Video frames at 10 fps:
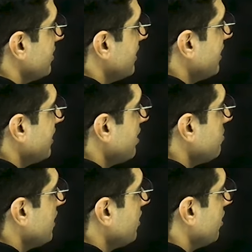that can
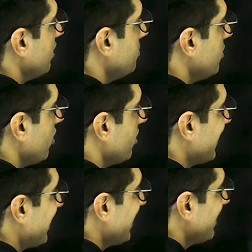be termed your
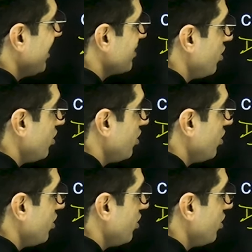areas